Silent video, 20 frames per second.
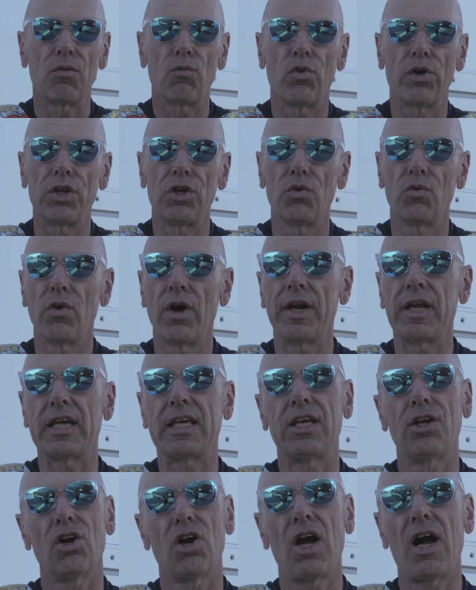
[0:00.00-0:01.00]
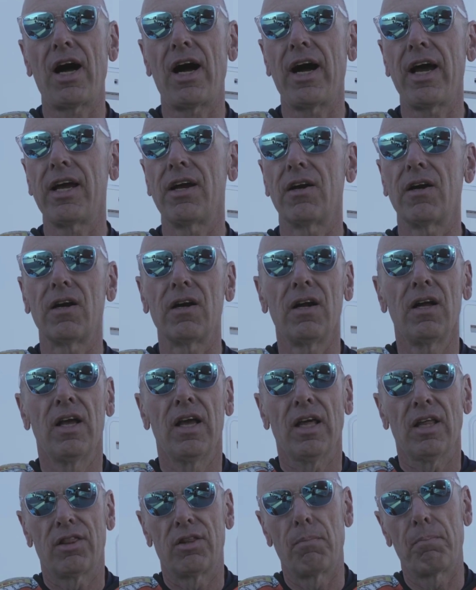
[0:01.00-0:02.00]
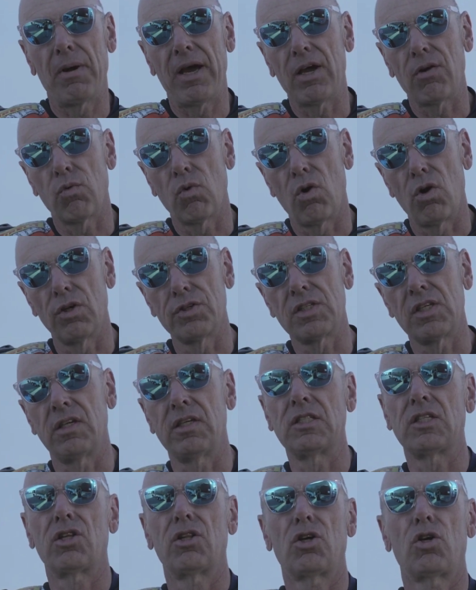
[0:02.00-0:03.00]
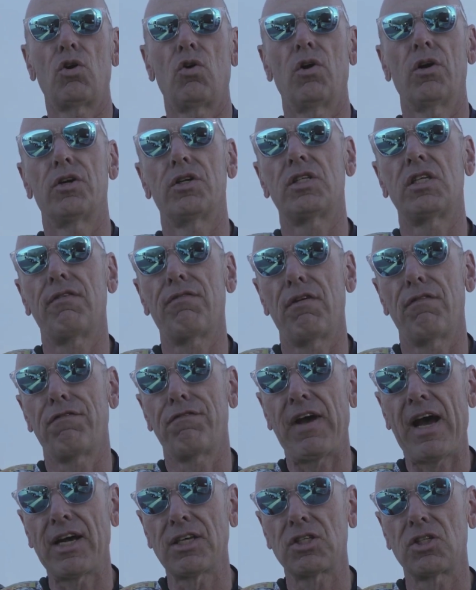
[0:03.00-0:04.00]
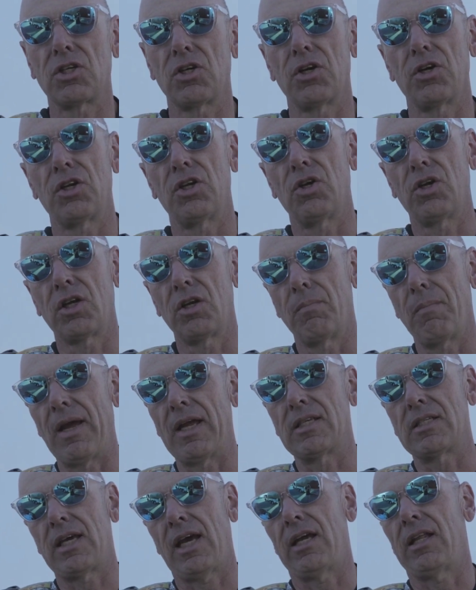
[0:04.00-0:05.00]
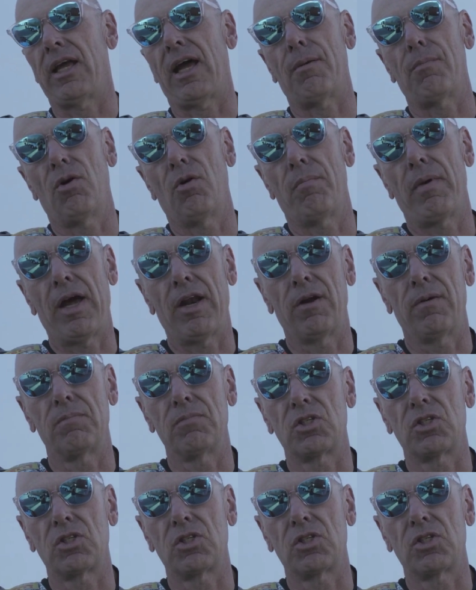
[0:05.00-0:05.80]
When you run it gear higher, the bike rolls into the corners even faster, and you can maintain that momentum.